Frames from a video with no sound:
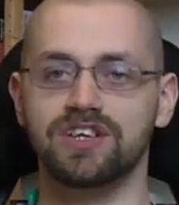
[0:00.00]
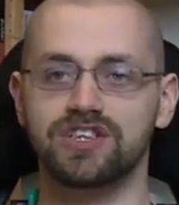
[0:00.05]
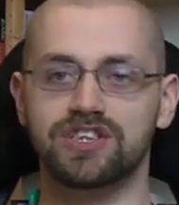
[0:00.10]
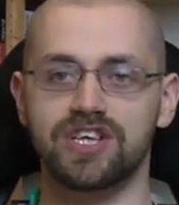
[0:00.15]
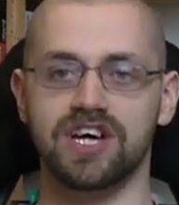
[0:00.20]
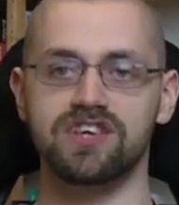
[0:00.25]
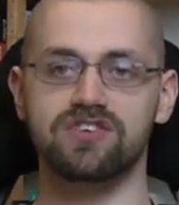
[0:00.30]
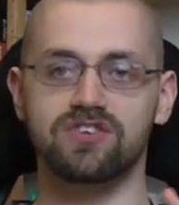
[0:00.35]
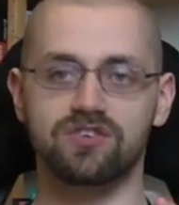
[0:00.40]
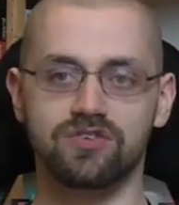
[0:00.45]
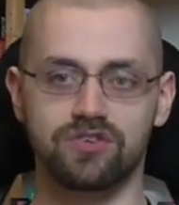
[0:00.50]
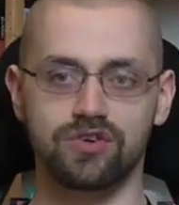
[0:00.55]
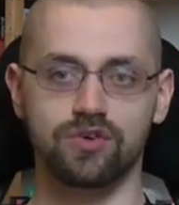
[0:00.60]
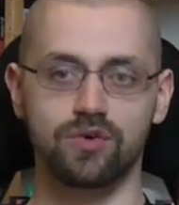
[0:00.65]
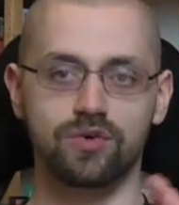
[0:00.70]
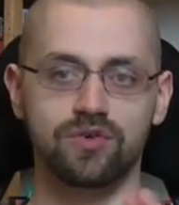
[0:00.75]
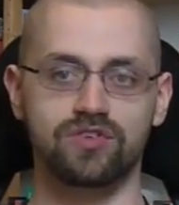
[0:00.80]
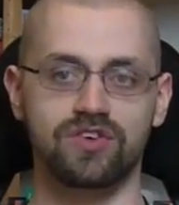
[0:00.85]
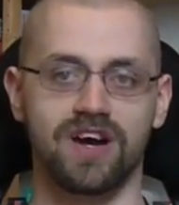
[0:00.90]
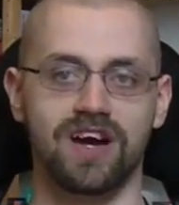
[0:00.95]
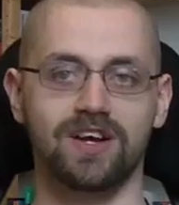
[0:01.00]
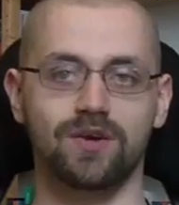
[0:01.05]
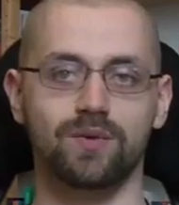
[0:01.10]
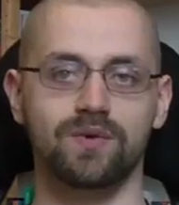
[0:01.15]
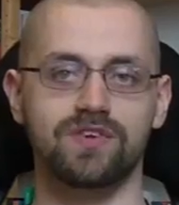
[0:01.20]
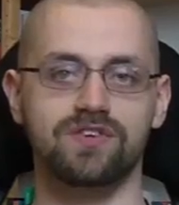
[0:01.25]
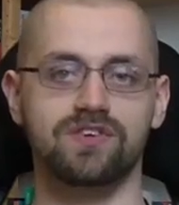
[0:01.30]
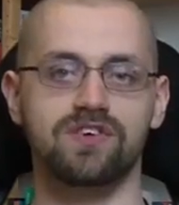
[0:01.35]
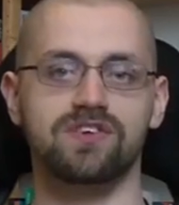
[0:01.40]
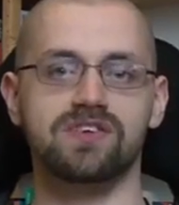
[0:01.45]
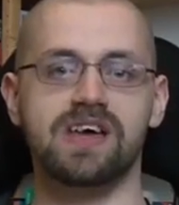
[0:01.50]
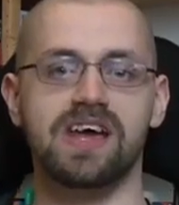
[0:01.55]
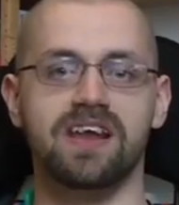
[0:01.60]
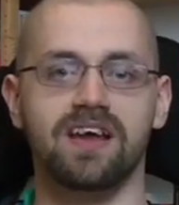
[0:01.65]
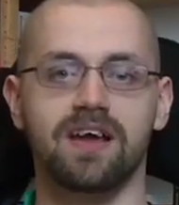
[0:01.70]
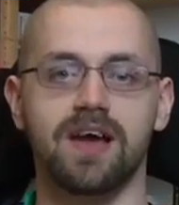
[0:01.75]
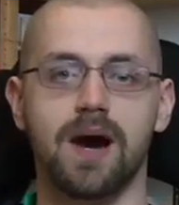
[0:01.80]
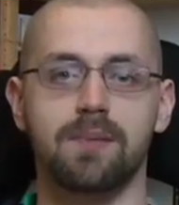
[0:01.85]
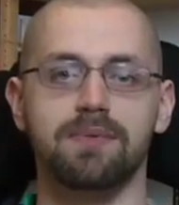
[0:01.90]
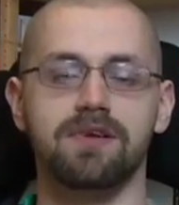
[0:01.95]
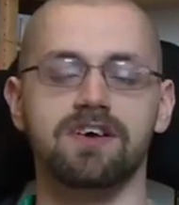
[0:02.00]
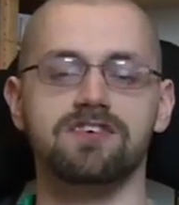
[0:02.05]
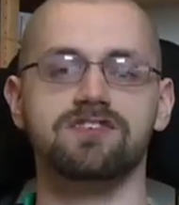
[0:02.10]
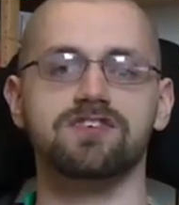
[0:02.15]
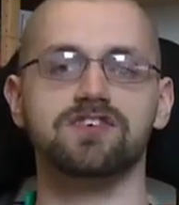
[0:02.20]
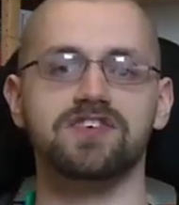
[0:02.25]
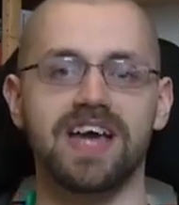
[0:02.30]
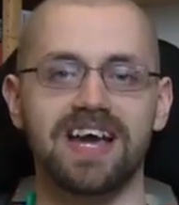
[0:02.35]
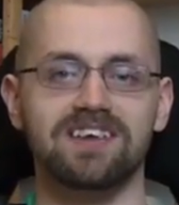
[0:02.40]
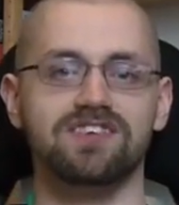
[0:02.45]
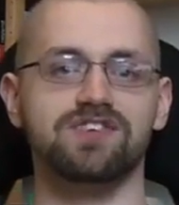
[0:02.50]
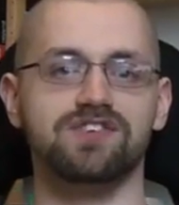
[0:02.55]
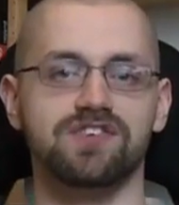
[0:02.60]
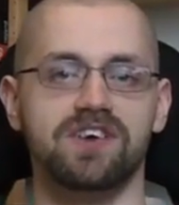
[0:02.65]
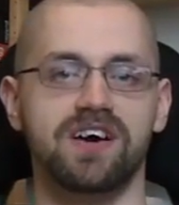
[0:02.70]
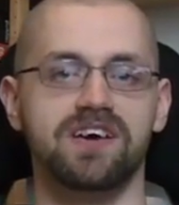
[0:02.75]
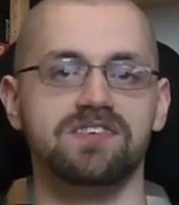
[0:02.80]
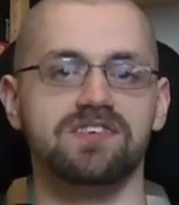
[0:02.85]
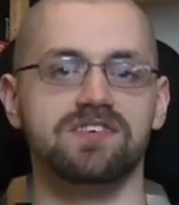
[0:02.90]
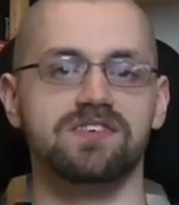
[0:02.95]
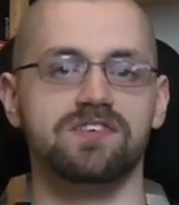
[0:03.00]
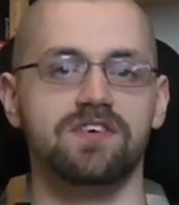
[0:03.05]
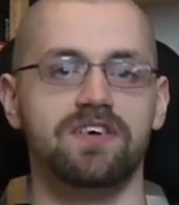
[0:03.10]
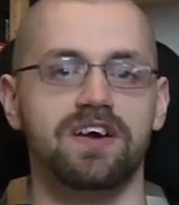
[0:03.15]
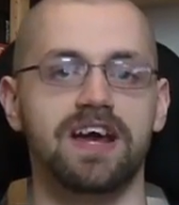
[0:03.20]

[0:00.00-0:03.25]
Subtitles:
just do tongue twisters and a couple of those exercises,